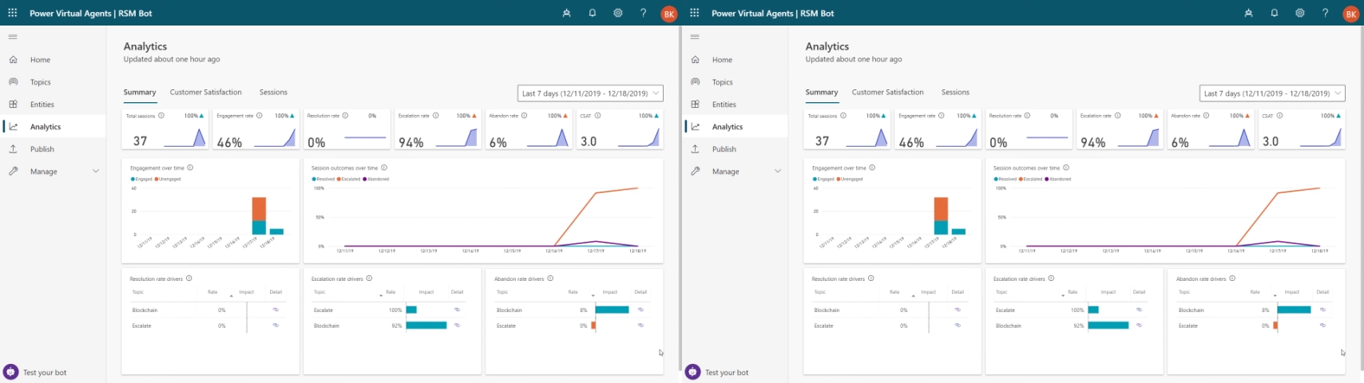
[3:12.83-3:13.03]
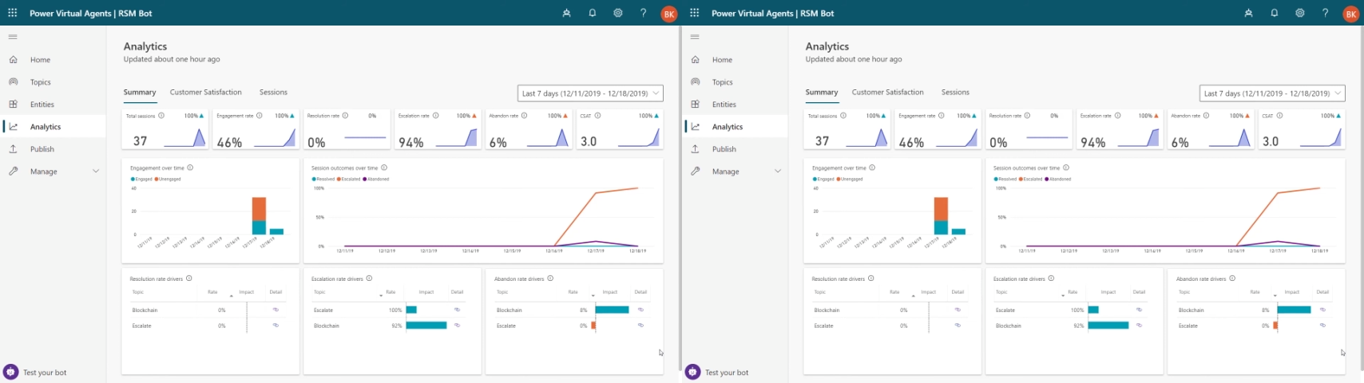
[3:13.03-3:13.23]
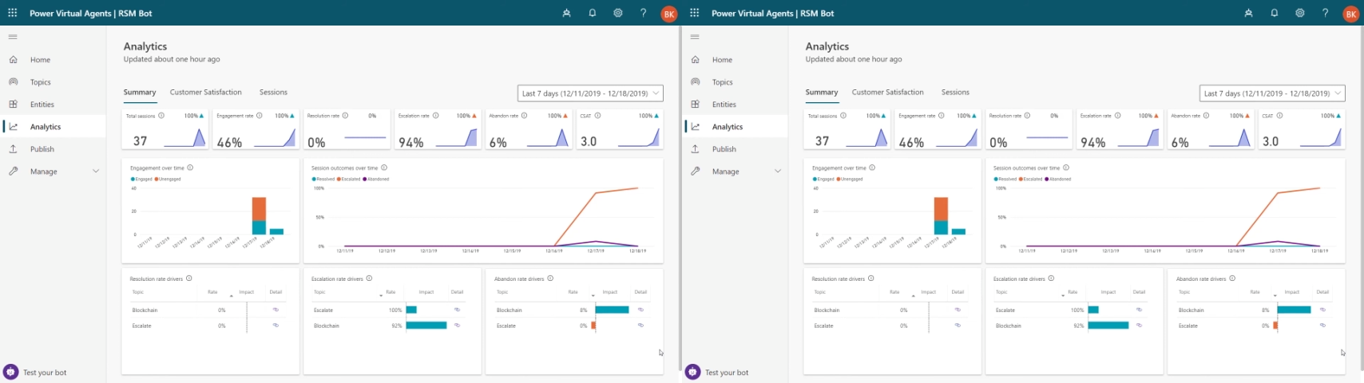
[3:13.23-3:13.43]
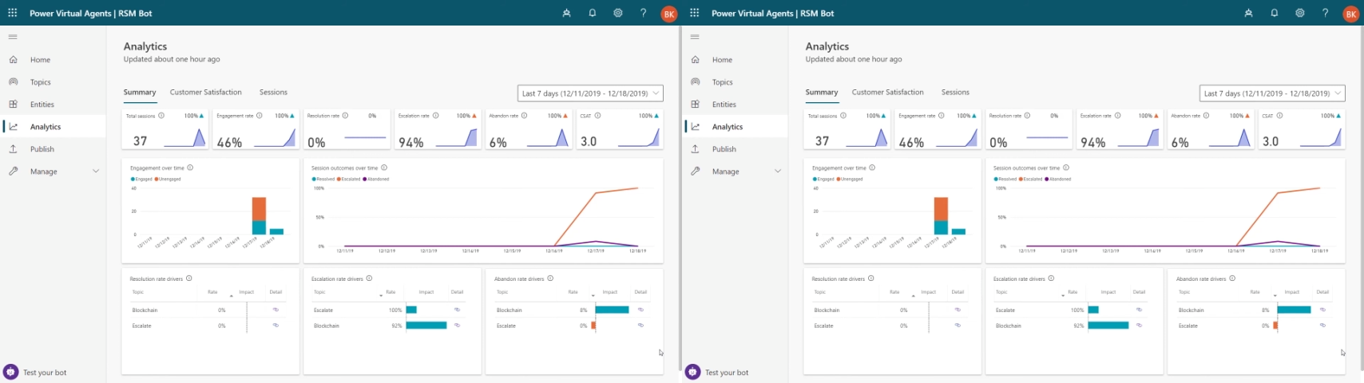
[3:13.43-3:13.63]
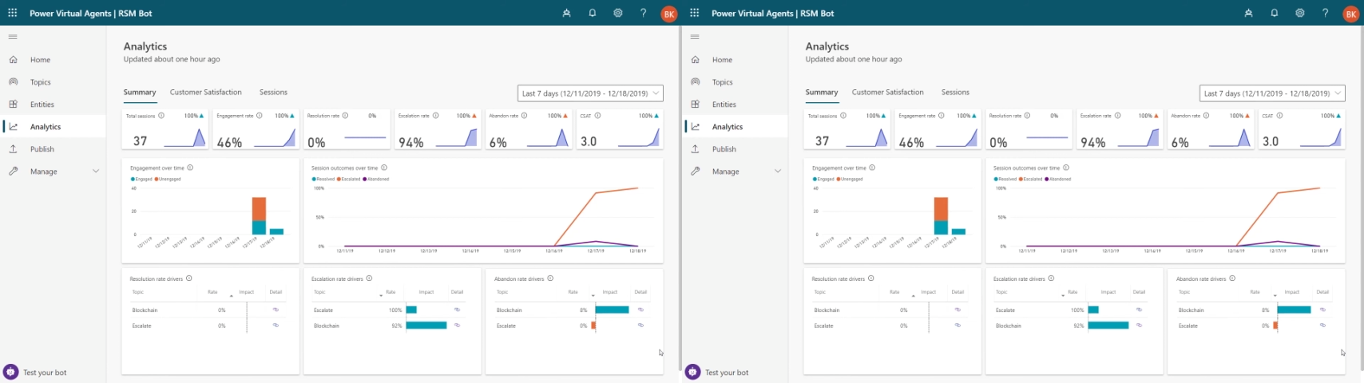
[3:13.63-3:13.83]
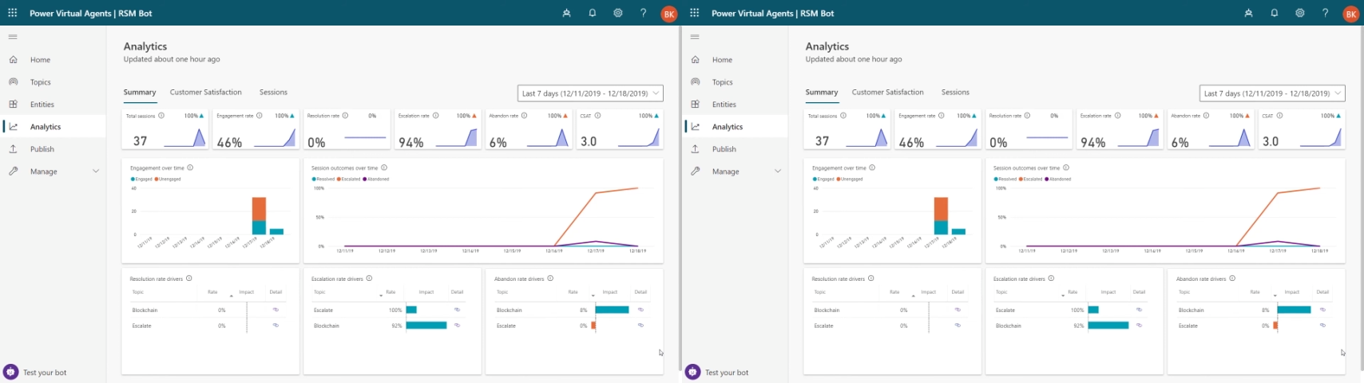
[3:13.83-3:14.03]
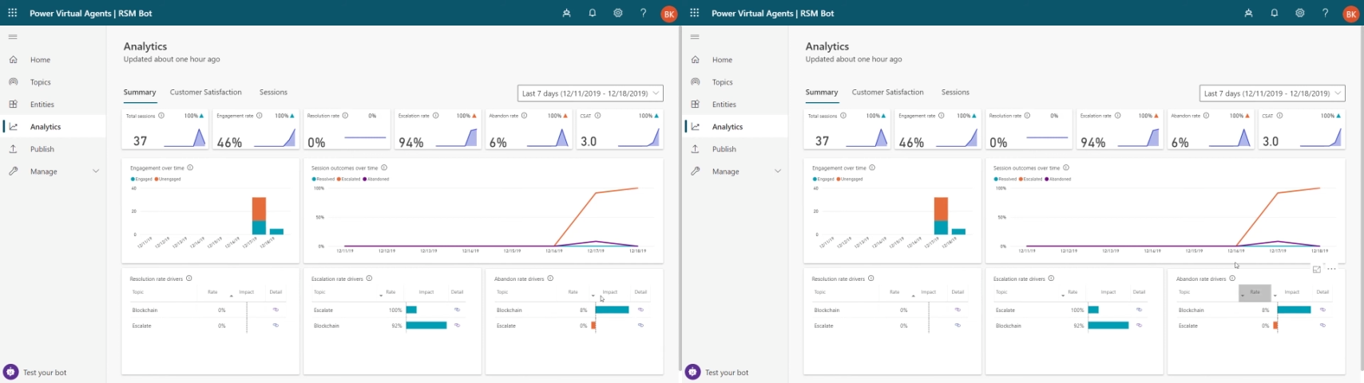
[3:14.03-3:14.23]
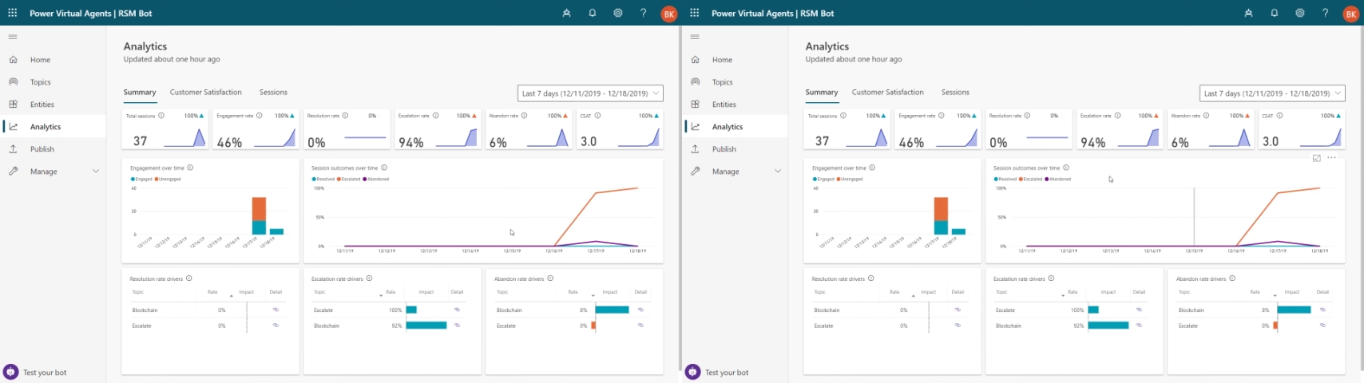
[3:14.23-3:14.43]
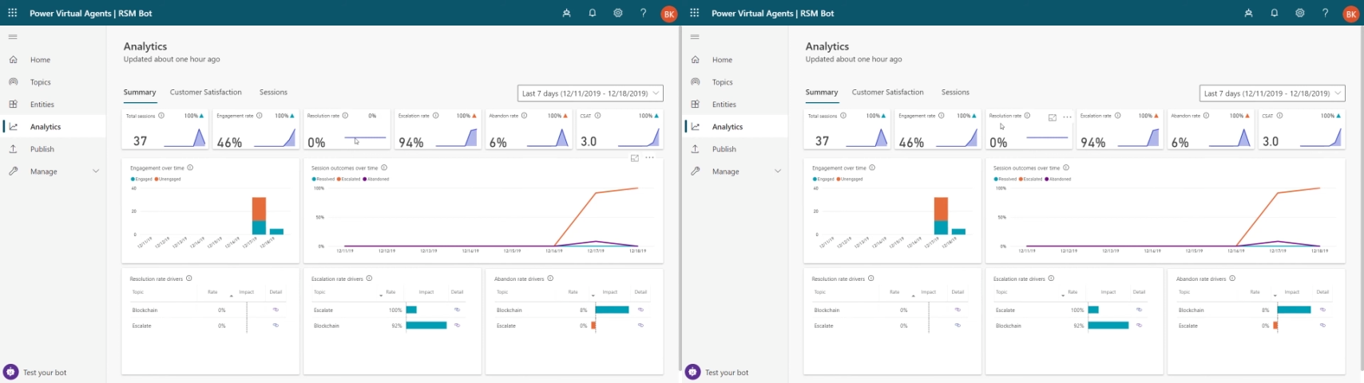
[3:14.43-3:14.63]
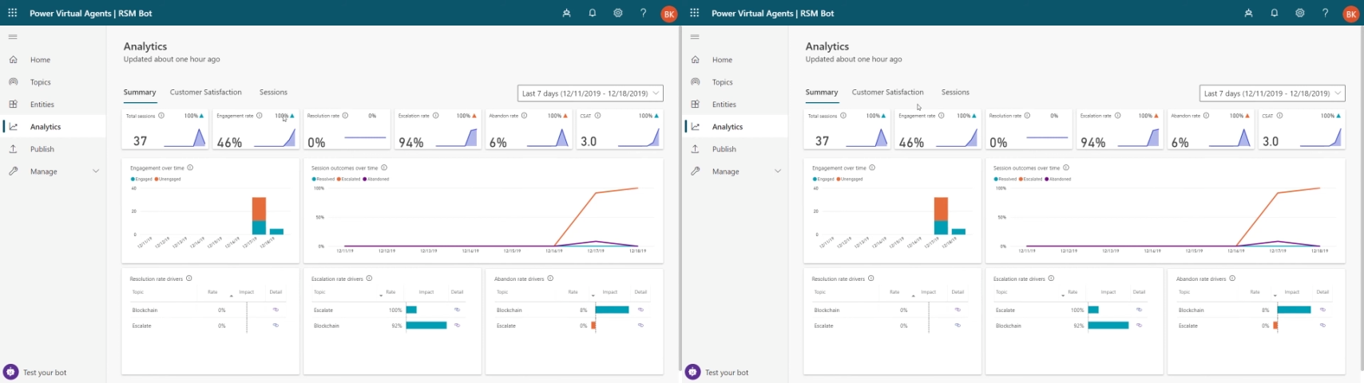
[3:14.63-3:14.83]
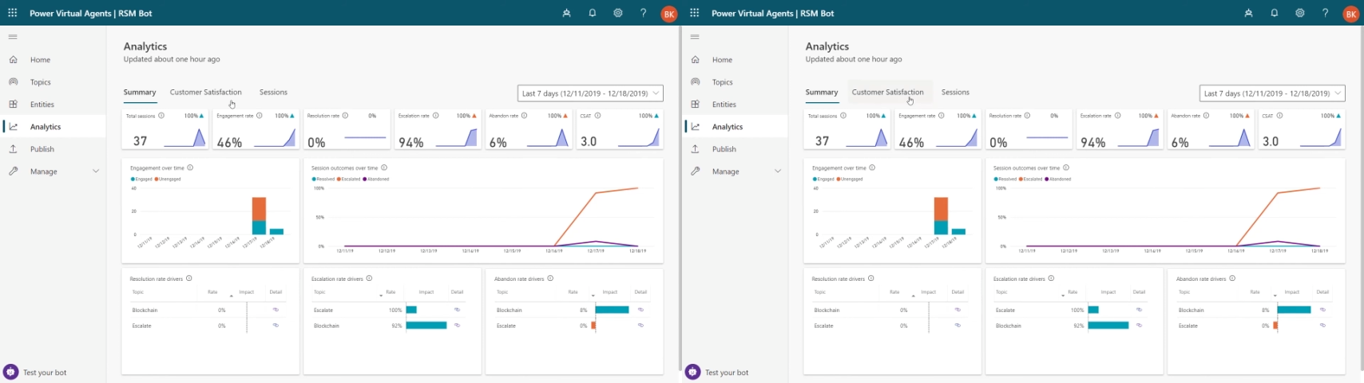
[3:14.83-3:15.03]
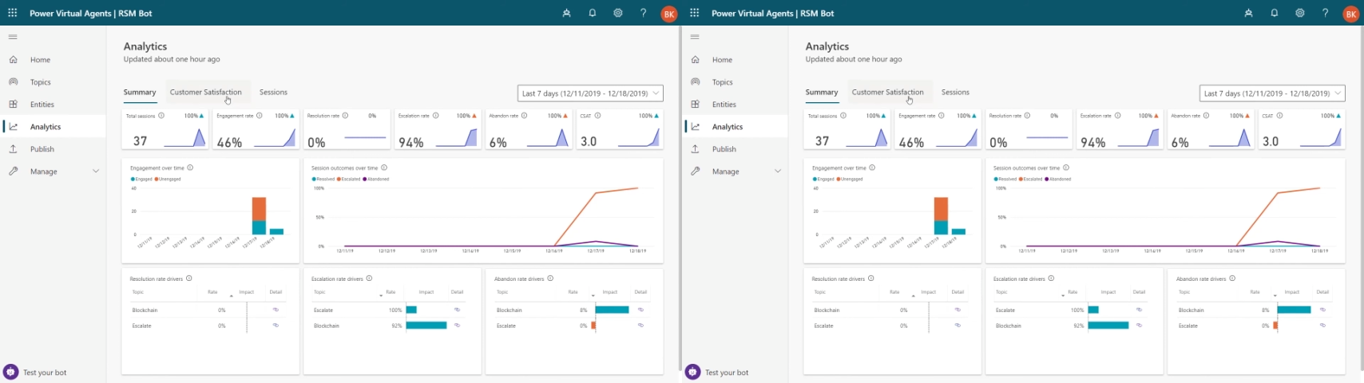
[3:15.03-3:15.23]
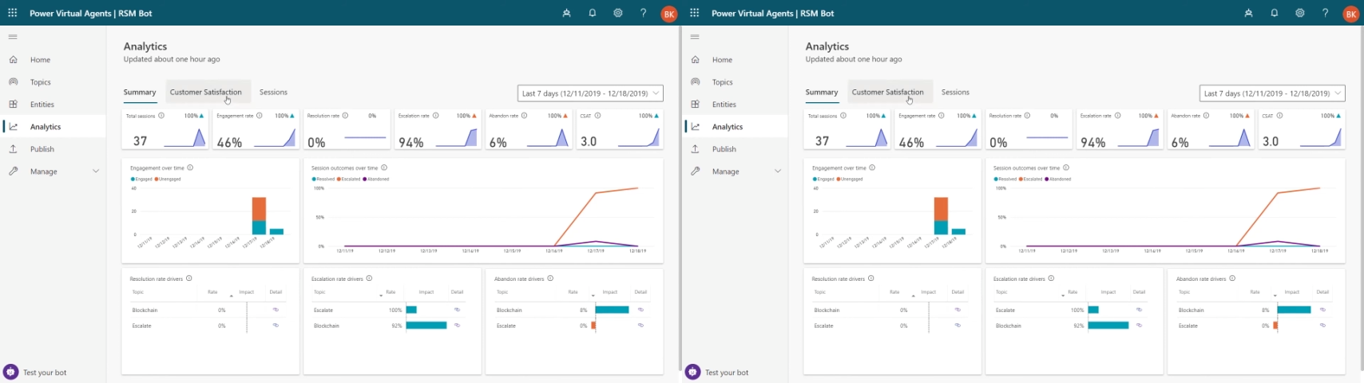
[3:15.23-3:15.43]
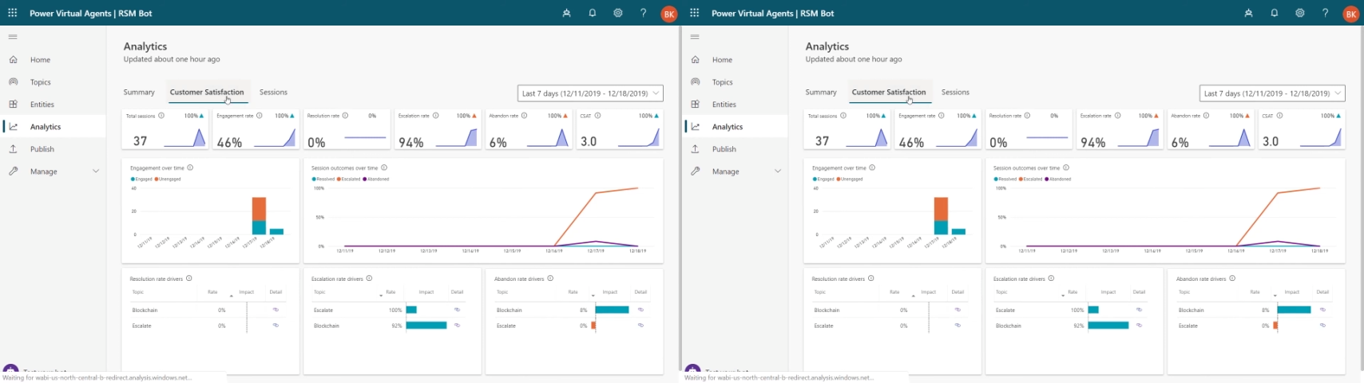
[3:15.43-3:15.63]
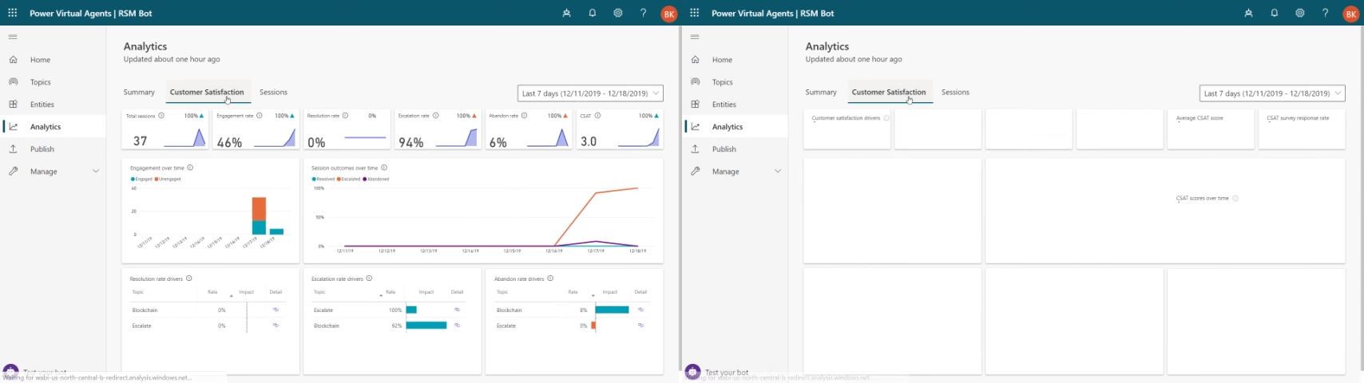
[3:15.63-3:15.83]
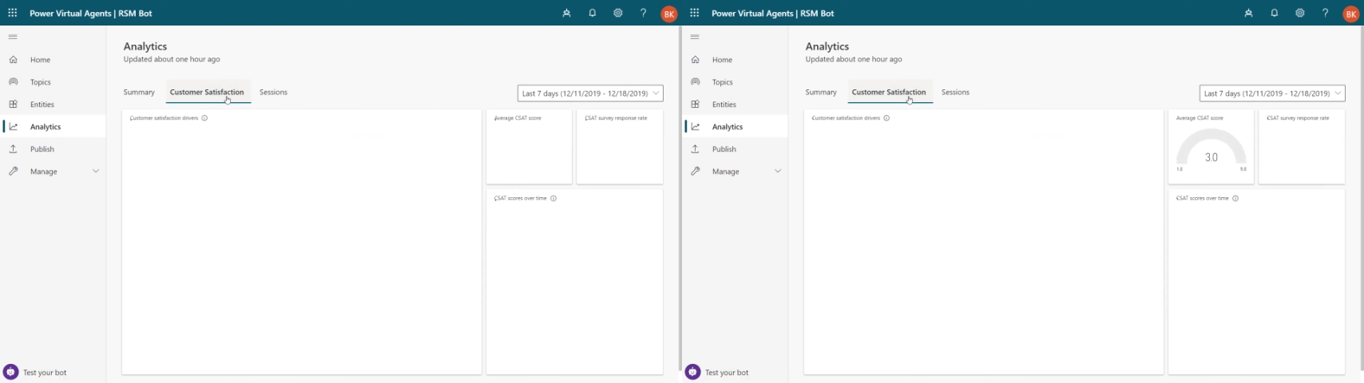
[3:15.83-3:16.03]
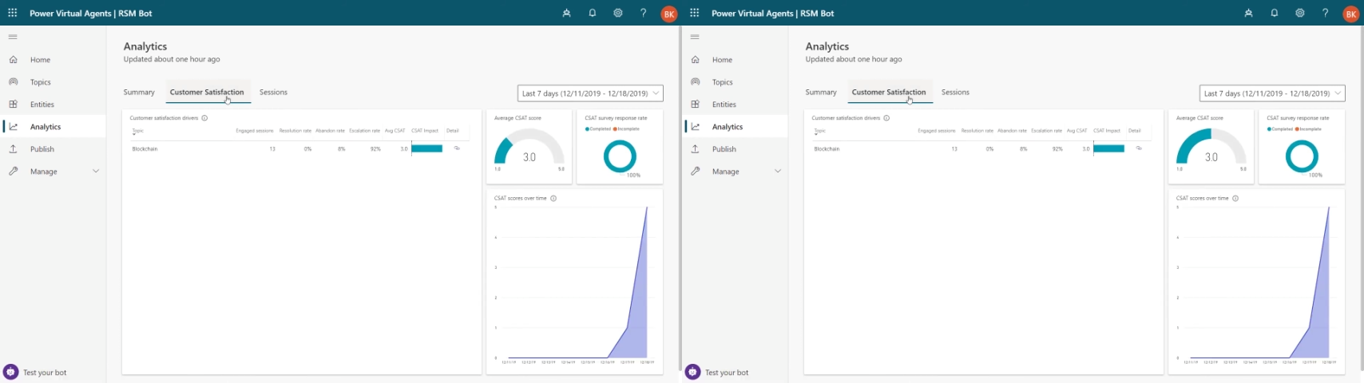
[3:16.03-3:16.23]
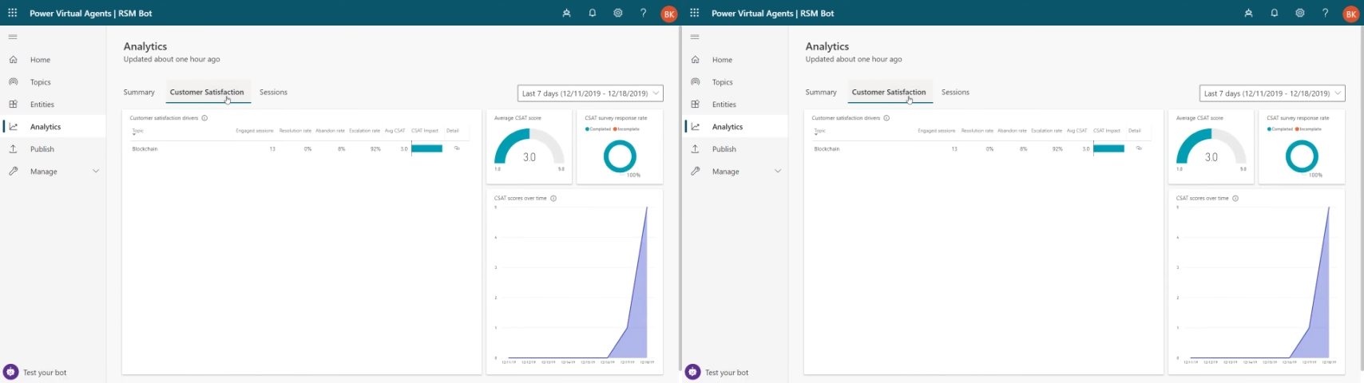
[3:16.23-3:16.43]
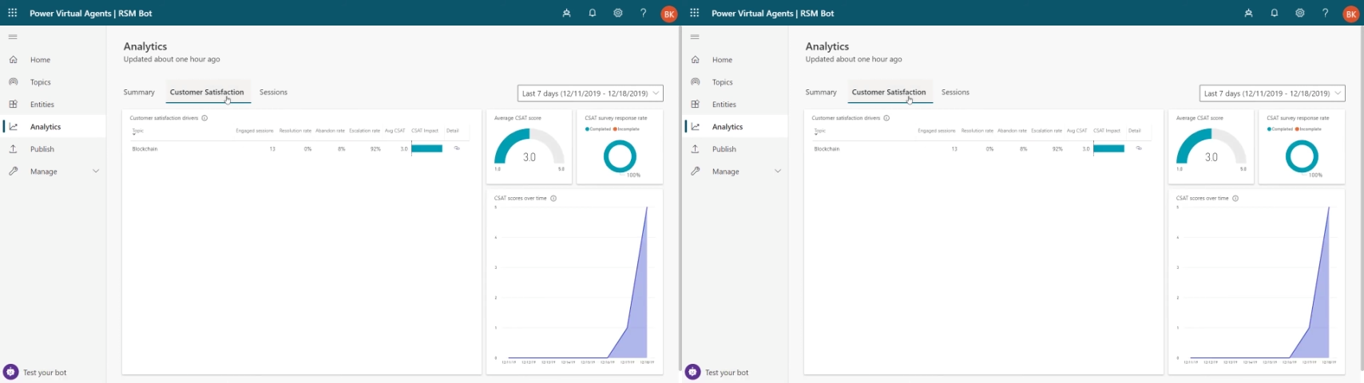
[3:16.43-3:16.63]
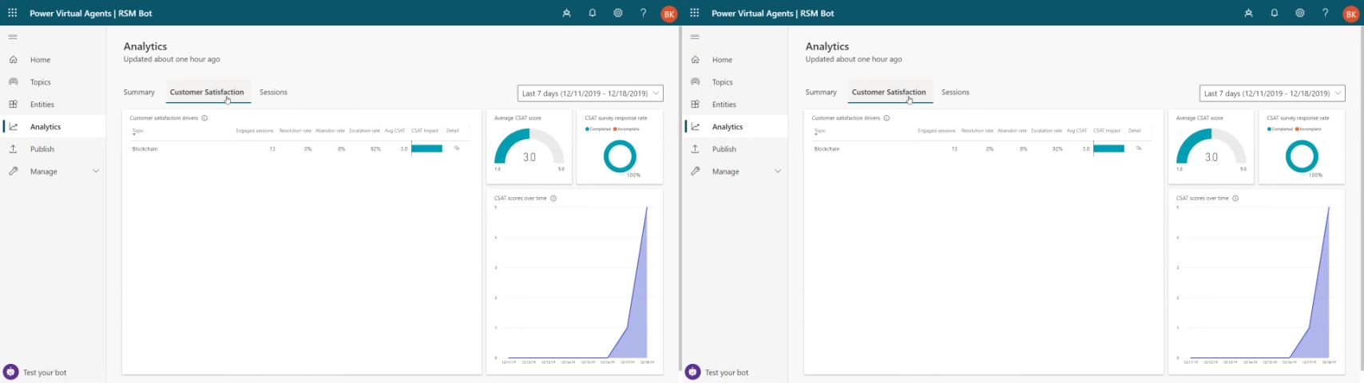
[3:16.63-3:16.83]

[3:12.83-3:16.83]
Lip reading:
(no speaker visible)